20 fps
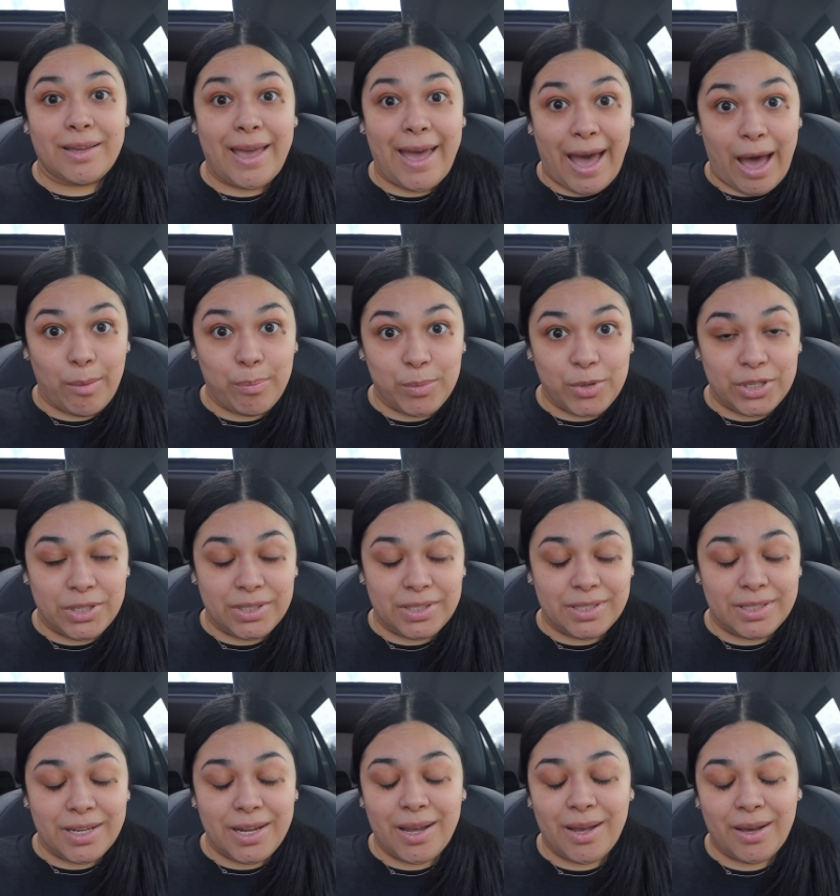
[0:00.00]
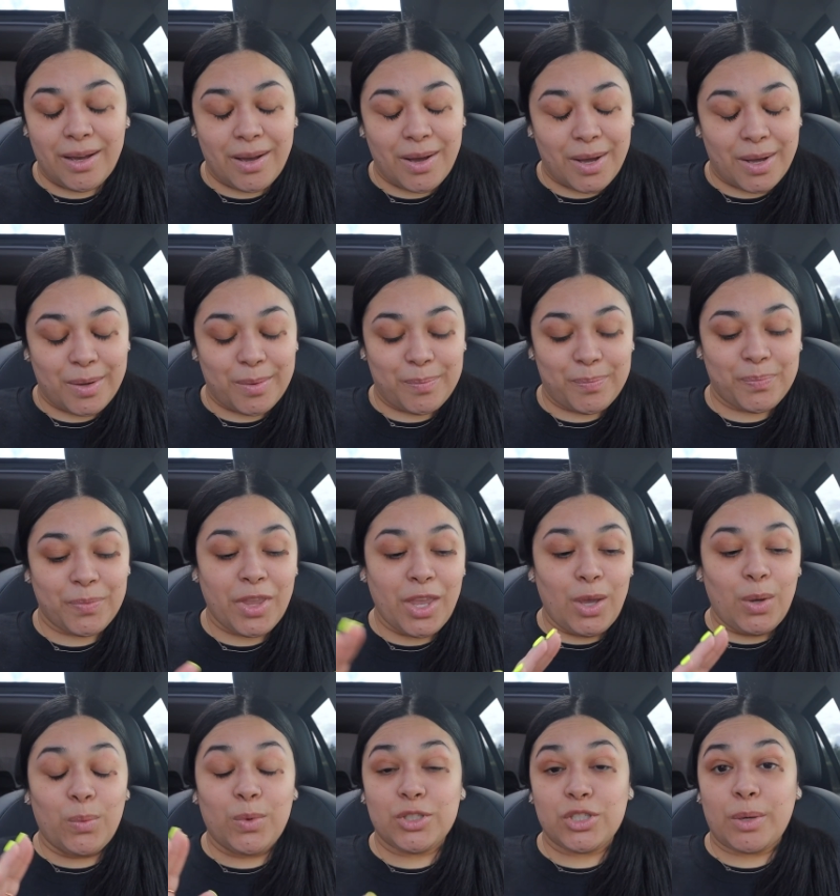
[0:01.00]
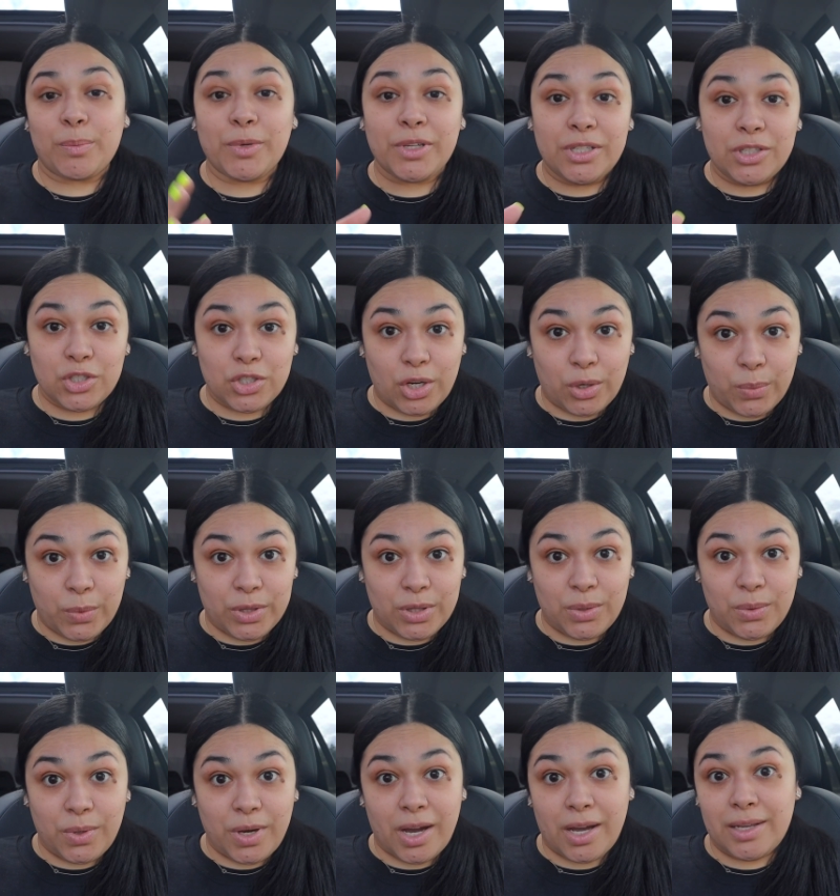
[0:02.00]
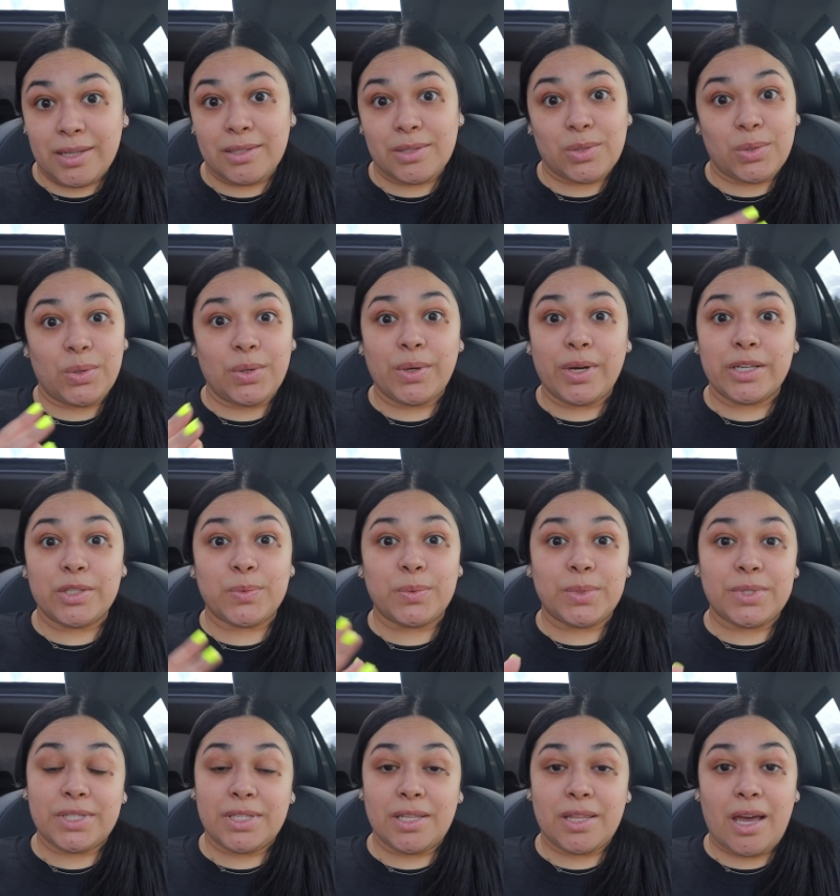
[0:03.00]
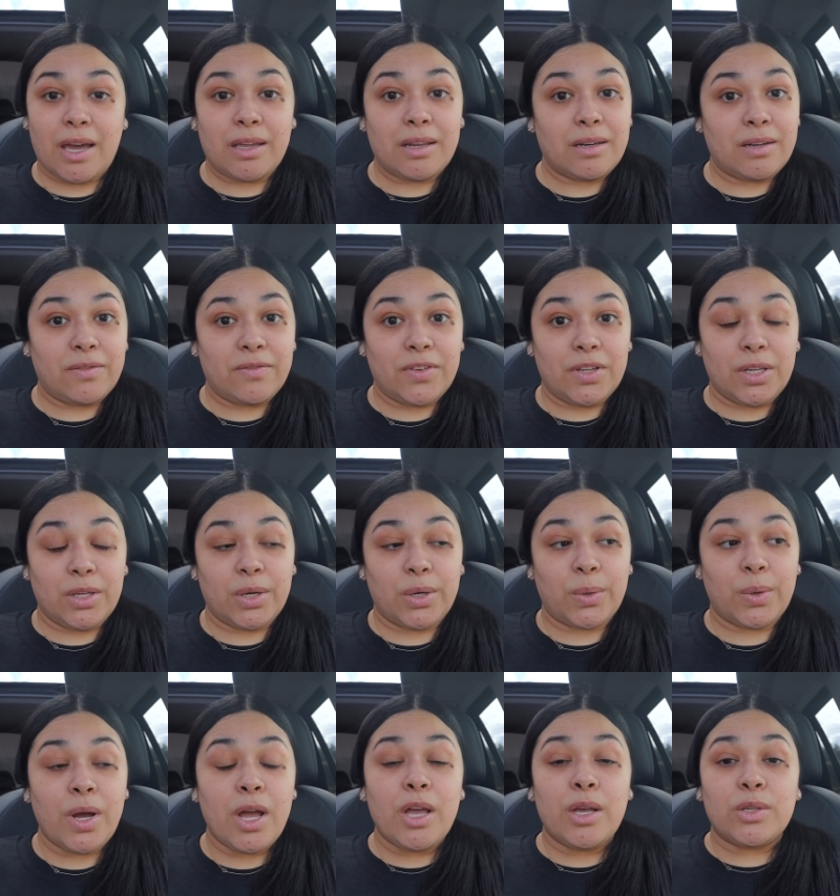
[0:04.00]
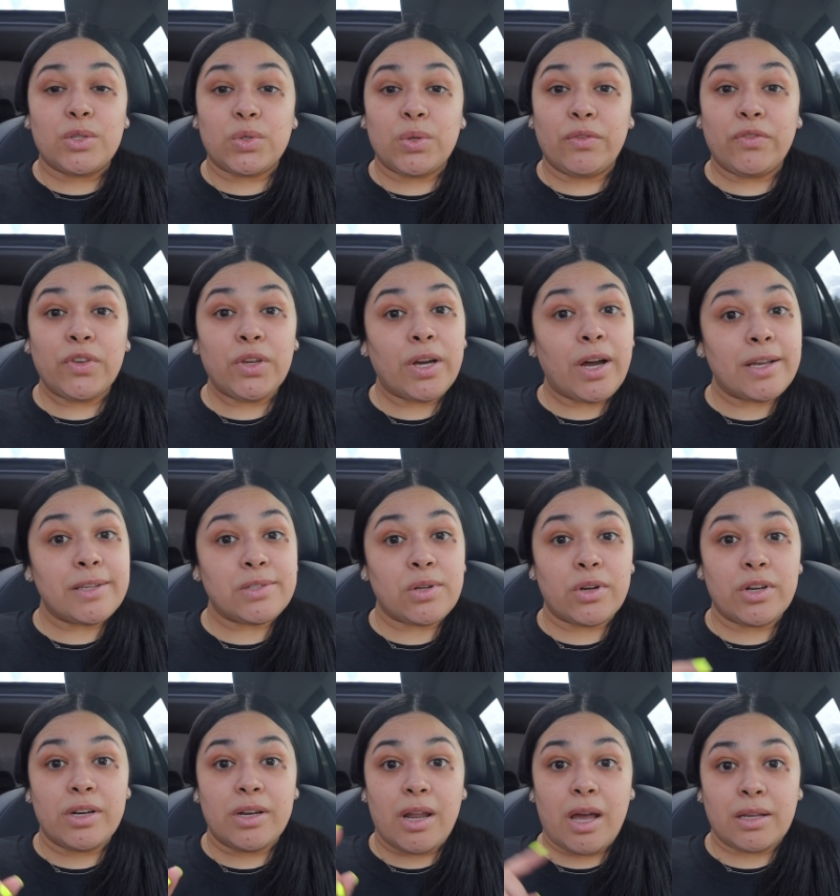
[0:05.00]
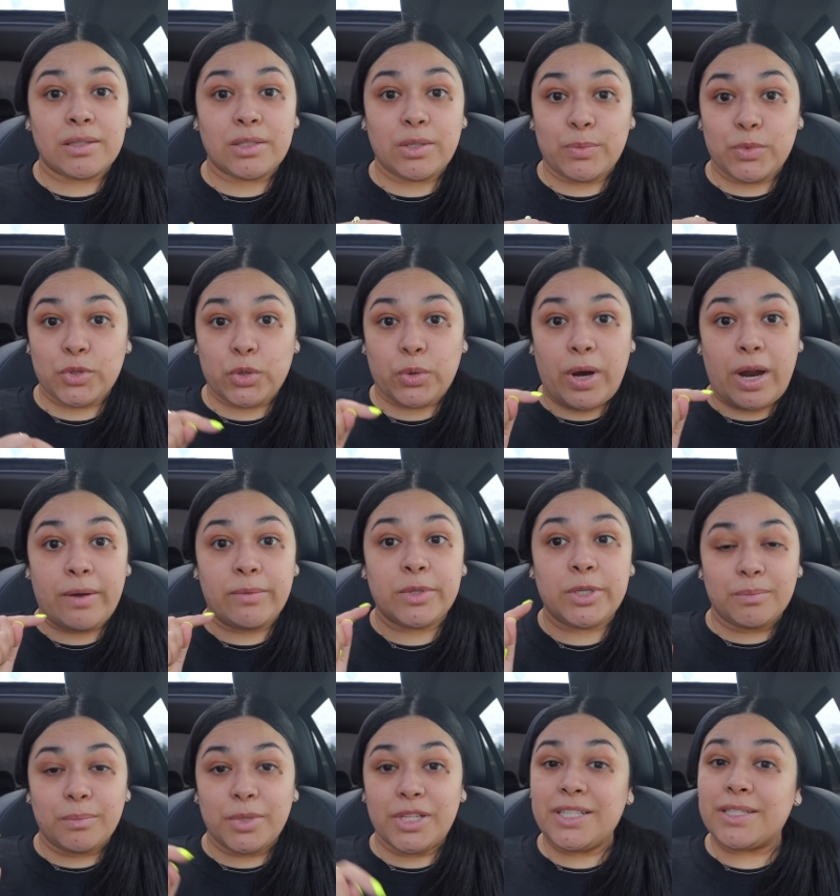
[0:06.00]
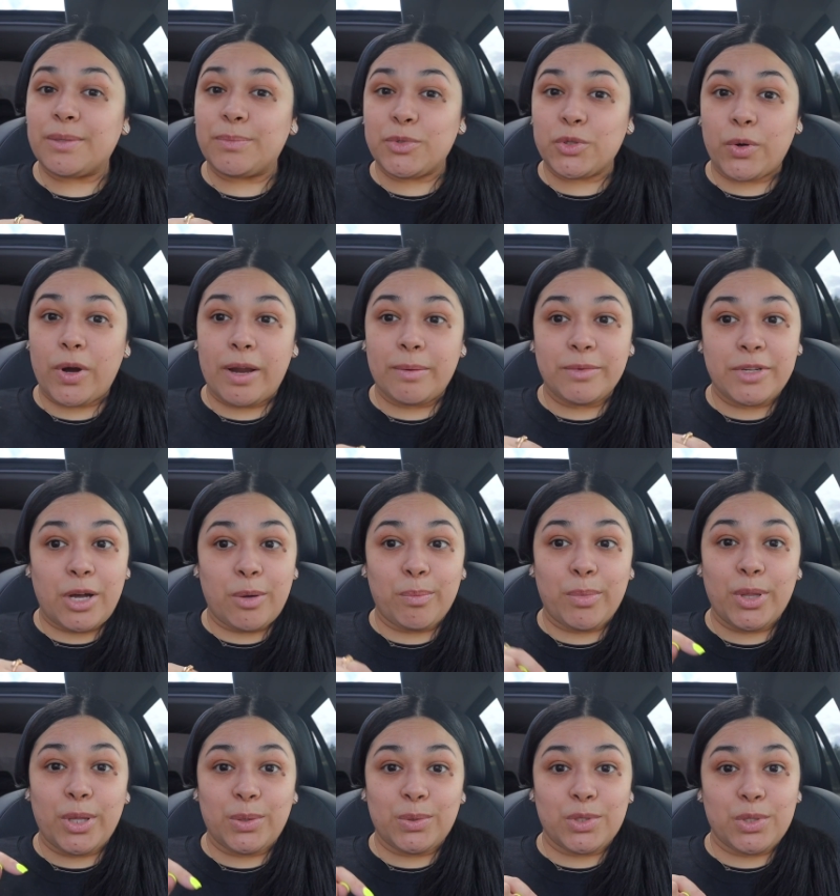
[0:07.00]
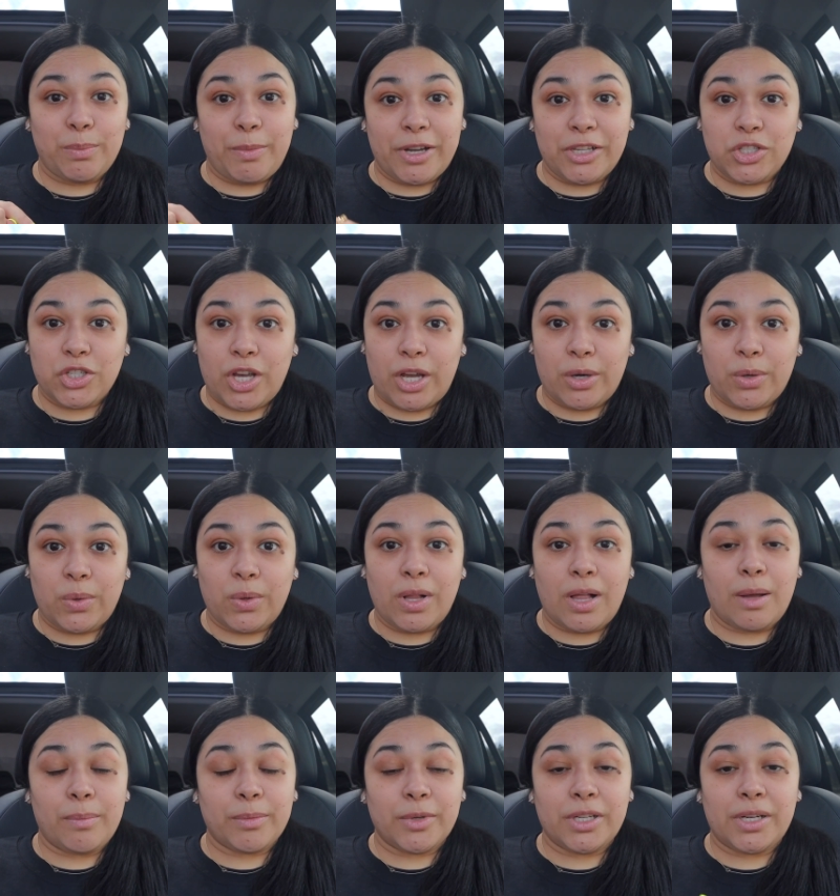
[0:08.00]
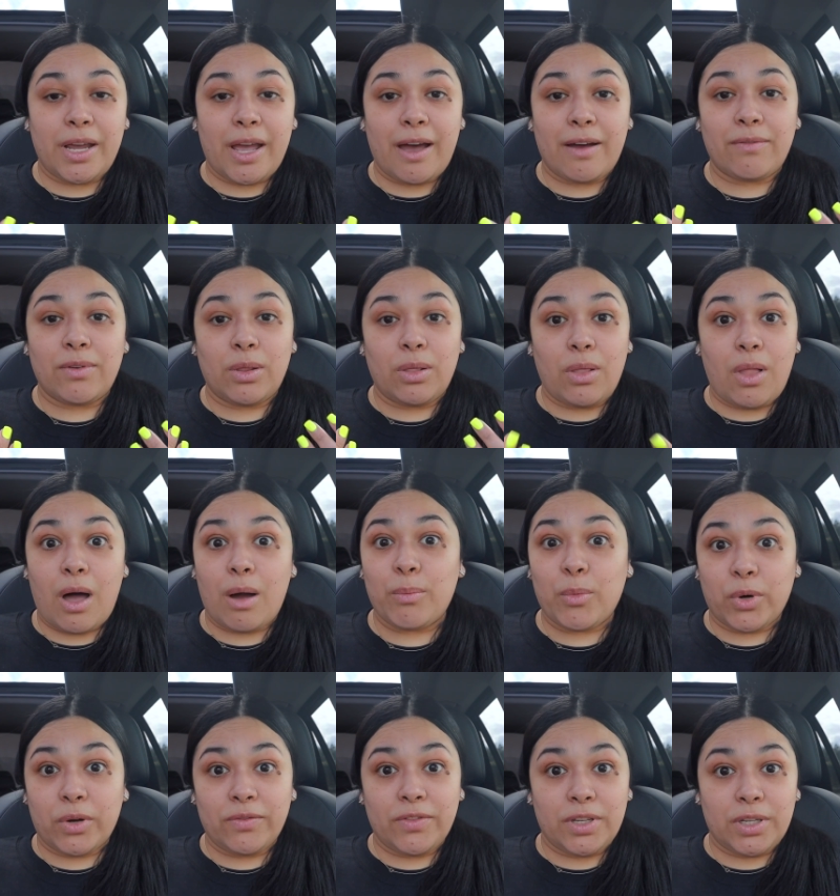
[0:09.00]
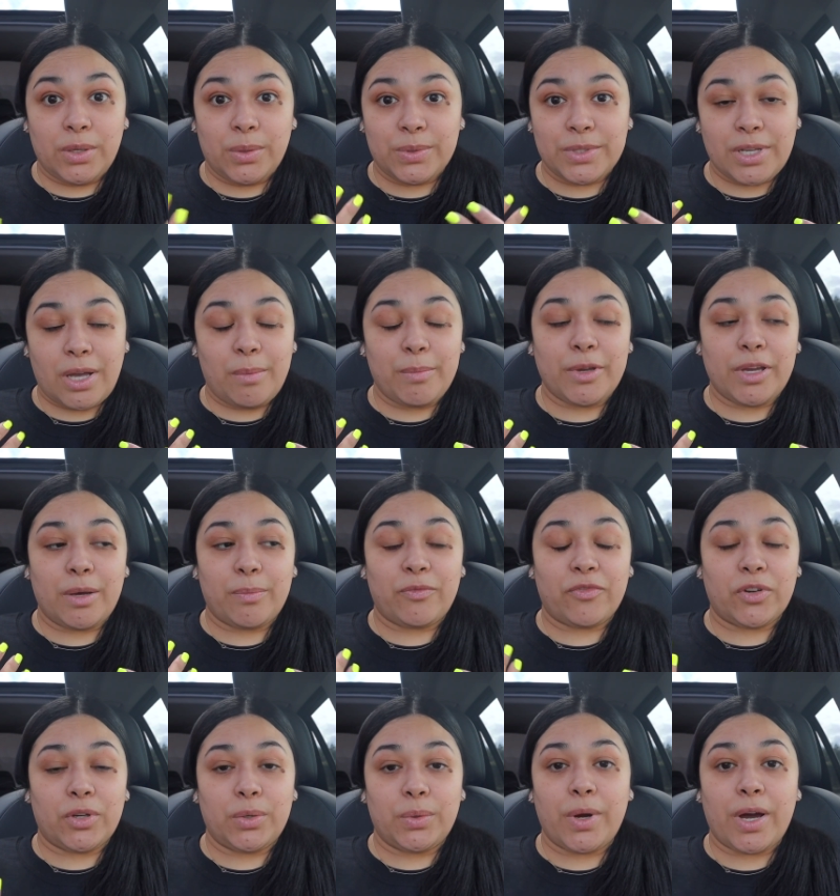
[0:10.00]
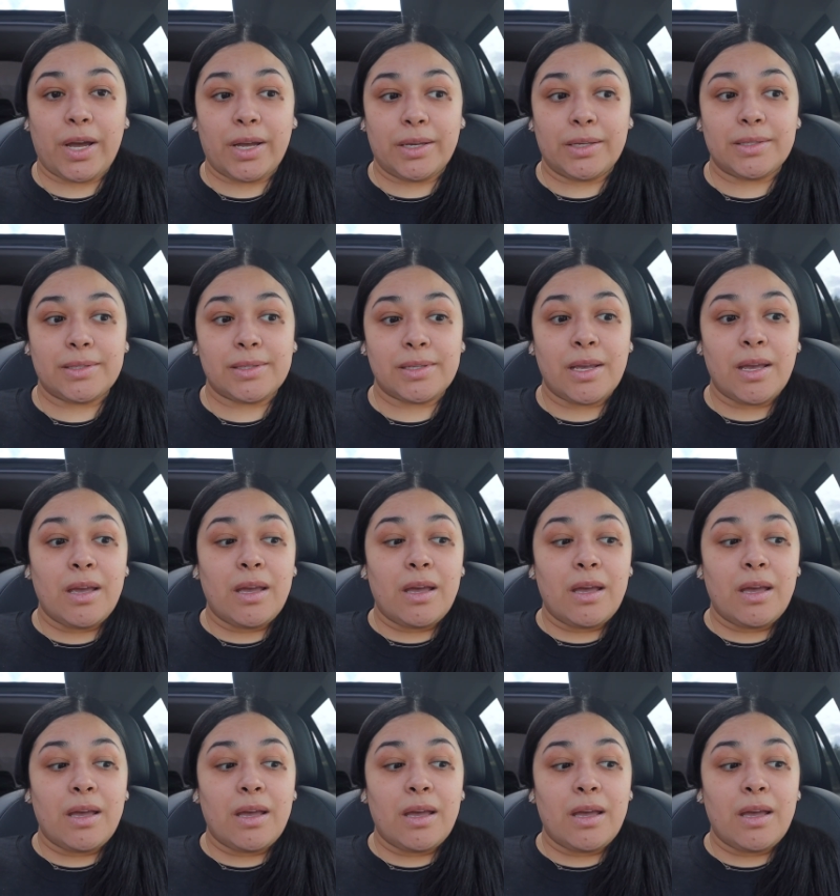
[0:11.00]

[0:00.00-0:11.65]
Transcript: happened, um, which I'm gonna share with you guys, so you guys will see that in a video. So if you guys are not subscribed, please subscribe down below to my channel. I'm gonna have a lot more videos coming up for you guys